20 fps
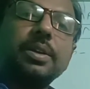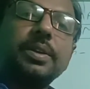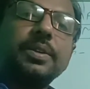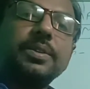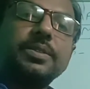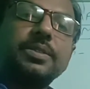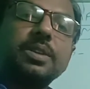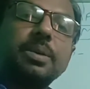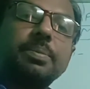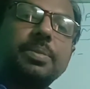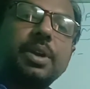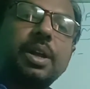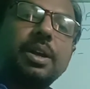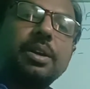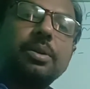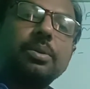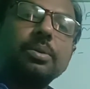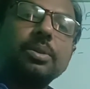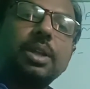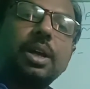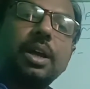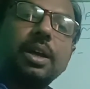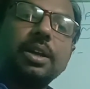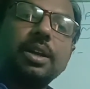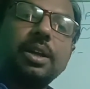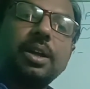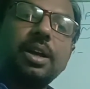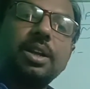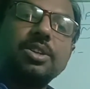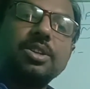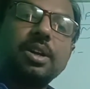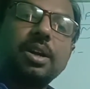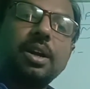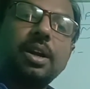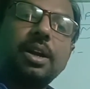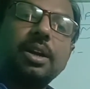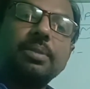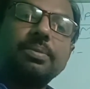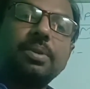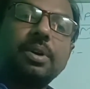is supplied to the agricultural
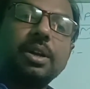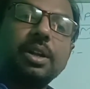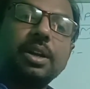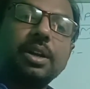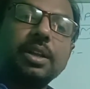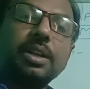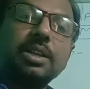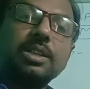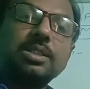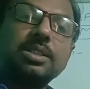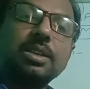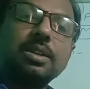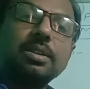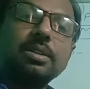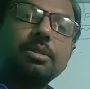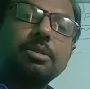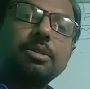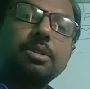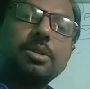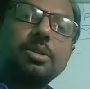land for irrigation,